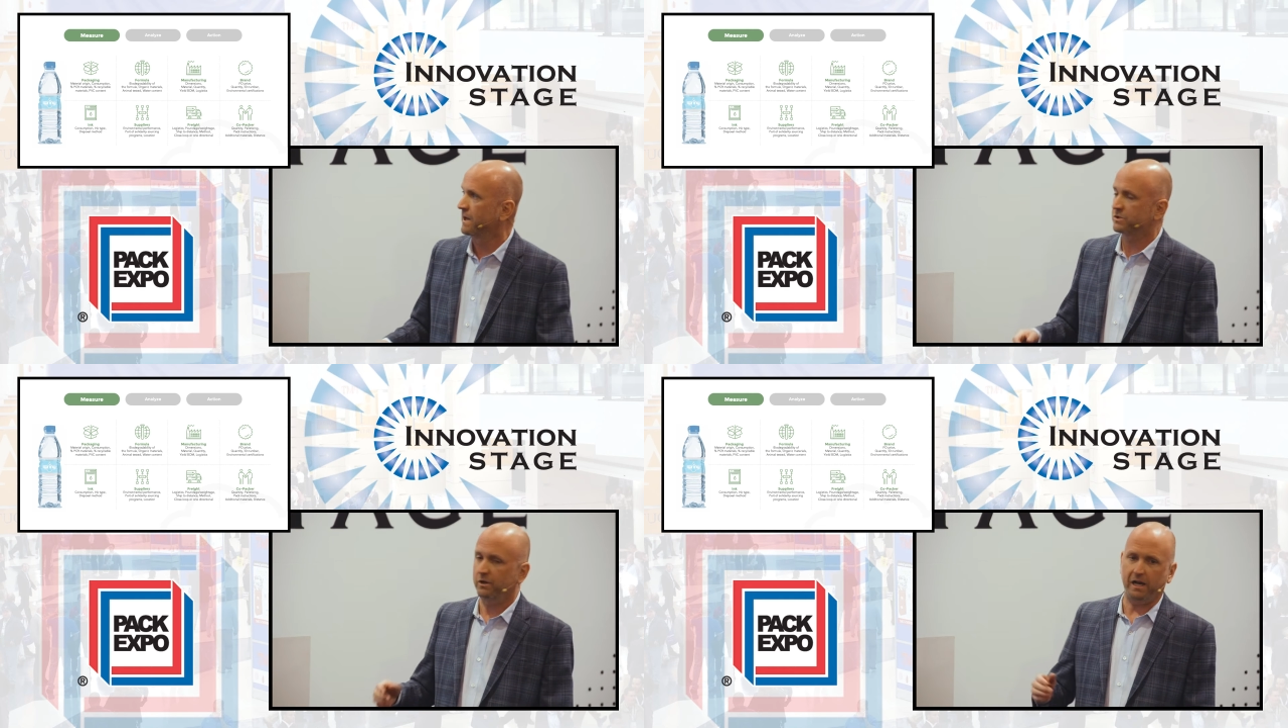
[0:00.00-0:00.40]

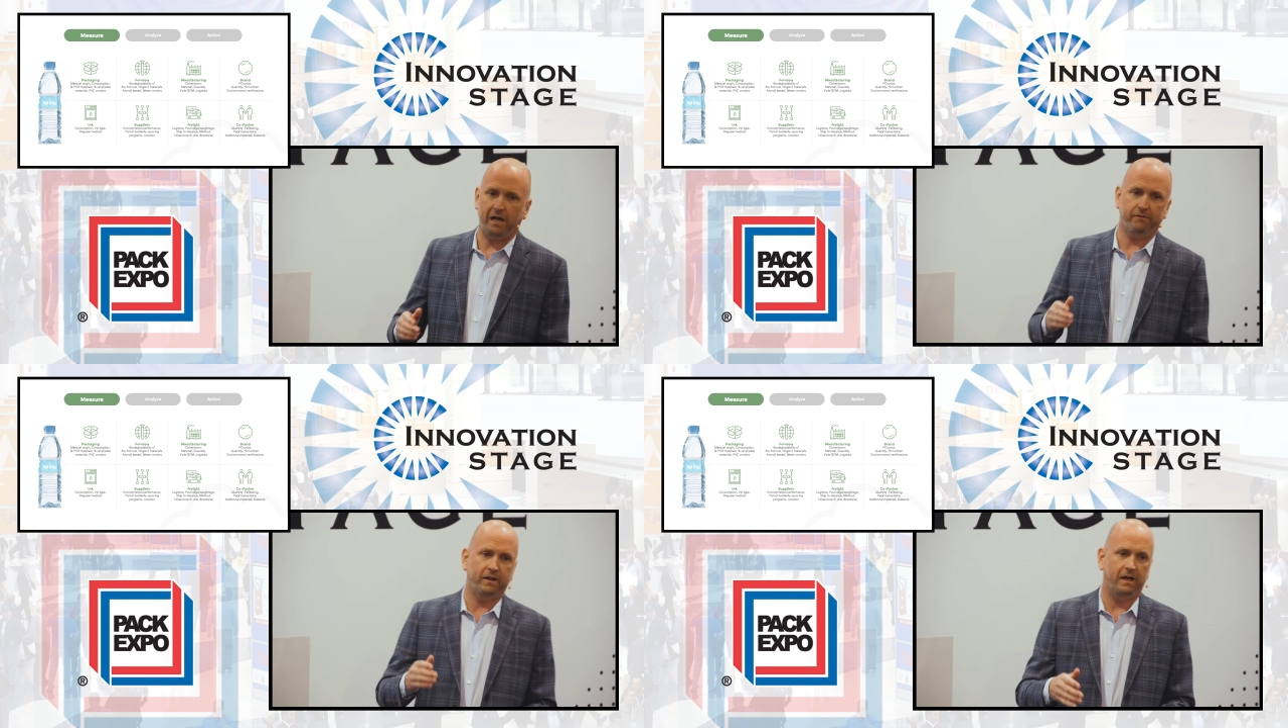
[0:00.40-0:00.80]
So you
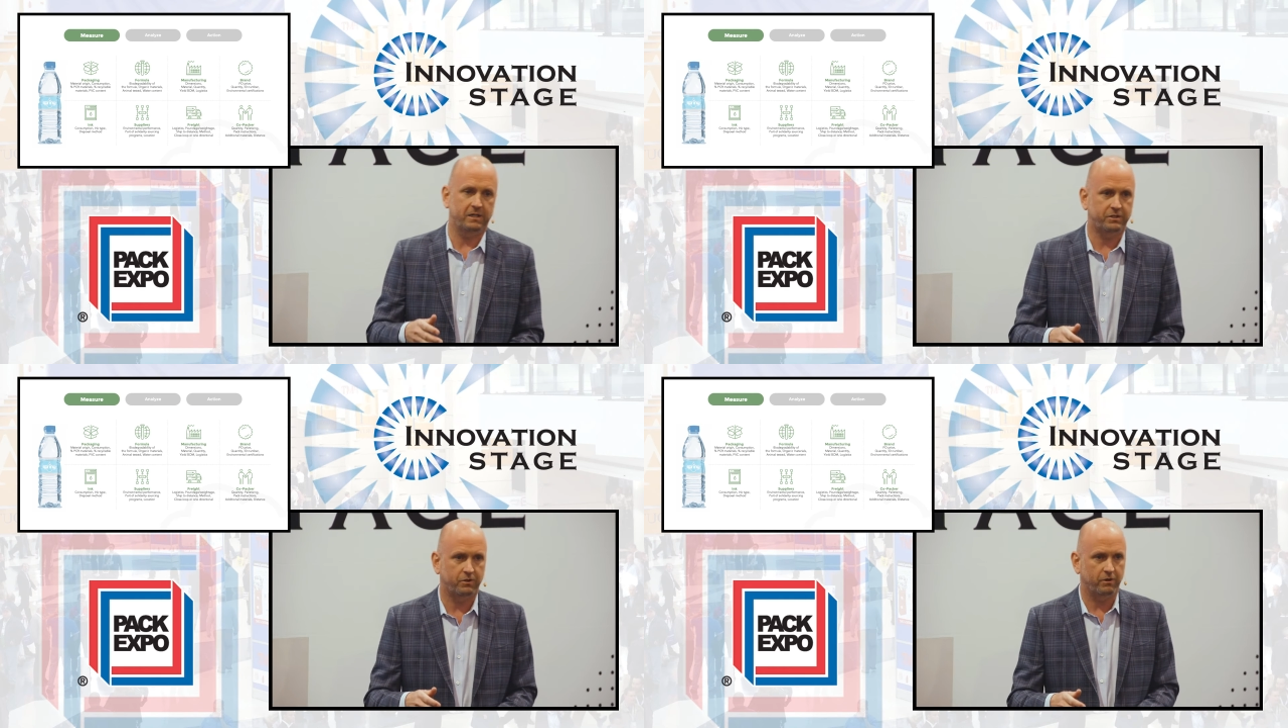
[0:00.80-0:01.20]
have to
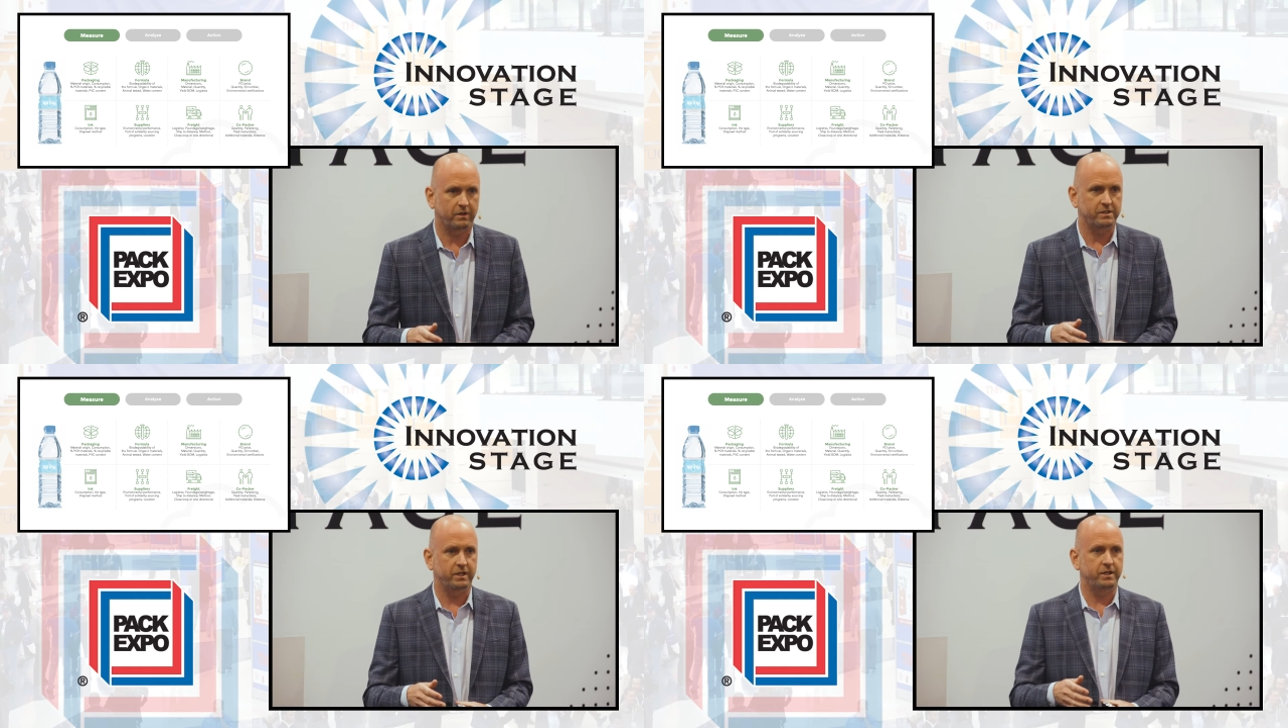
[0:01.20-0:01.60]
ask your
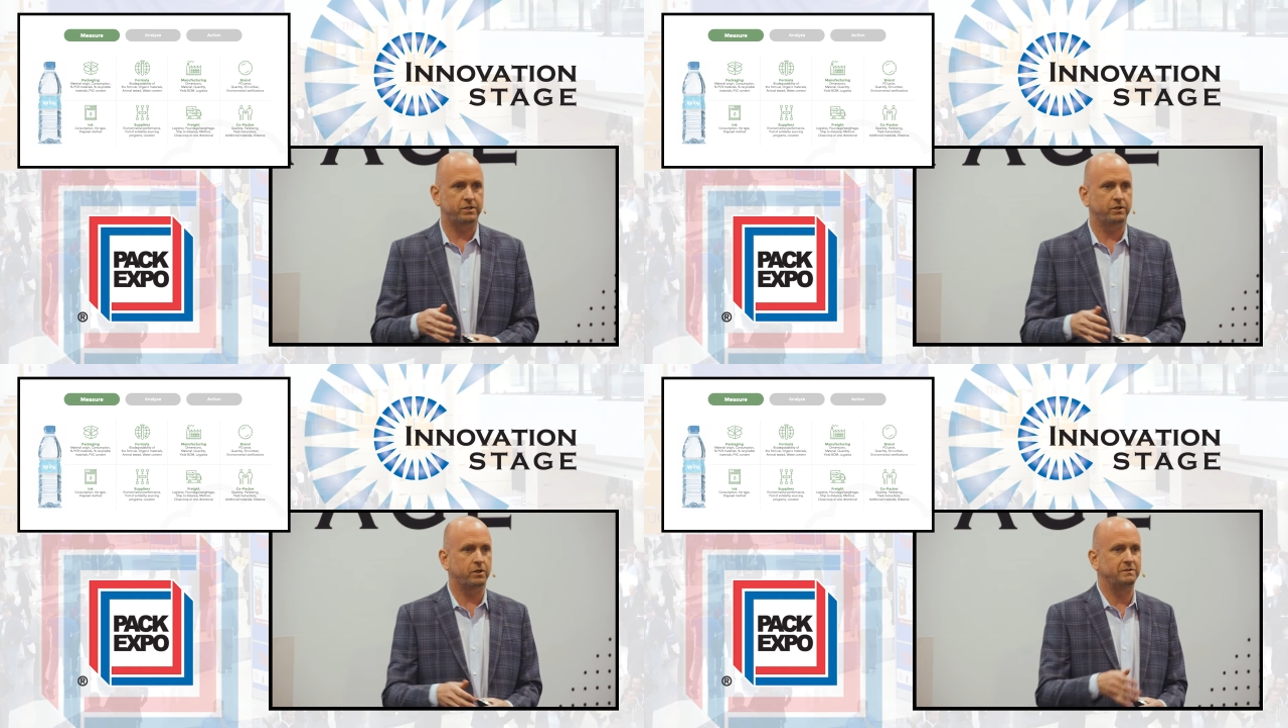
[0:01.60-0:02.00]

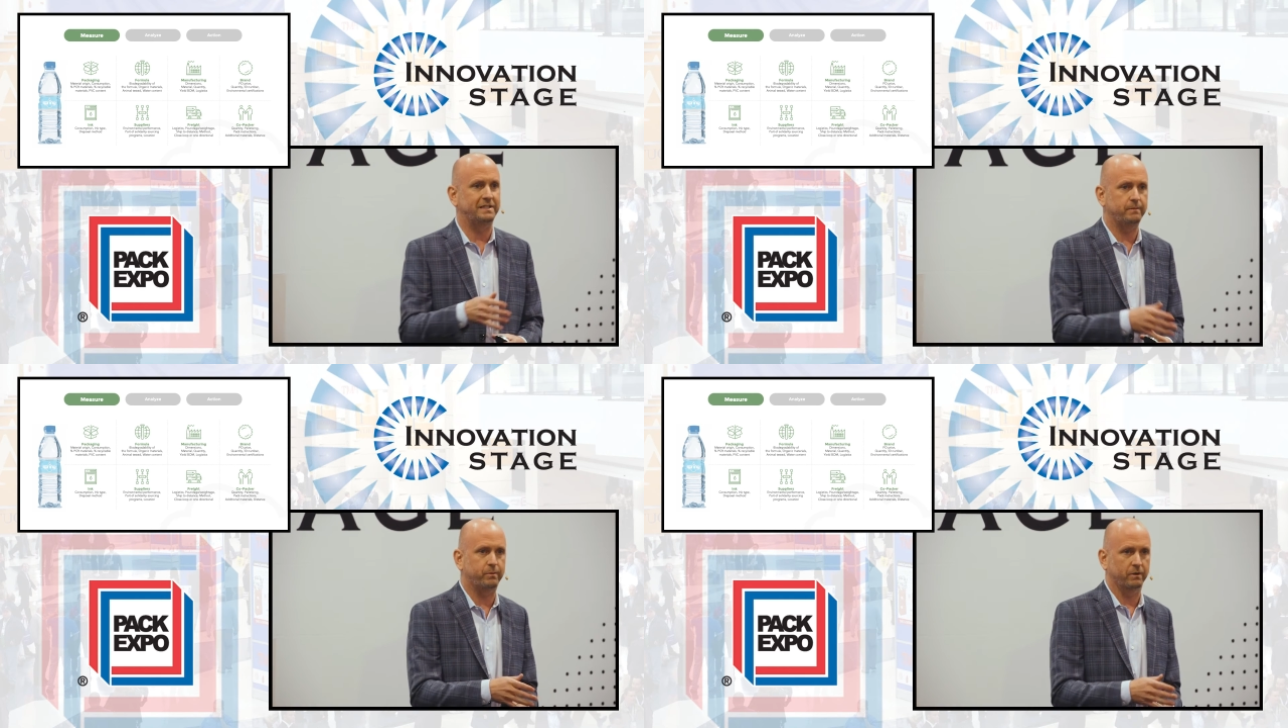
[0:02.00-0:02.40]
organization to go
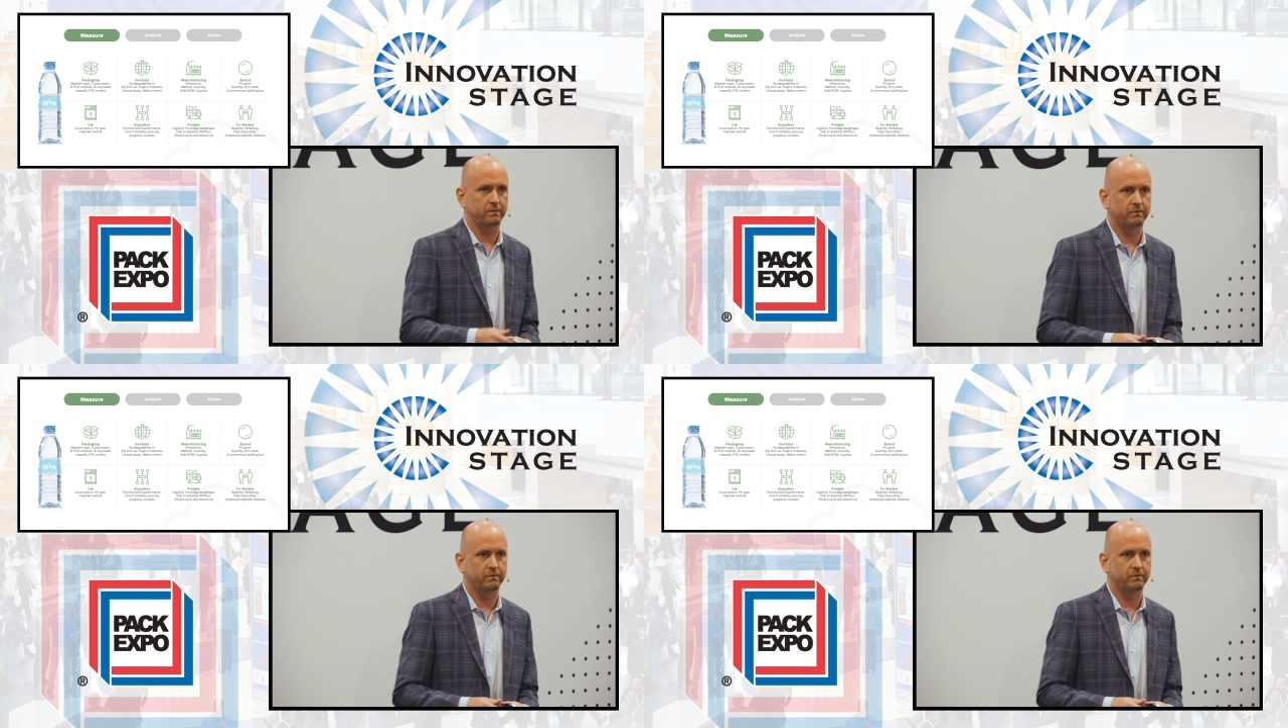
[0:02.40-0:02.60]
deeper.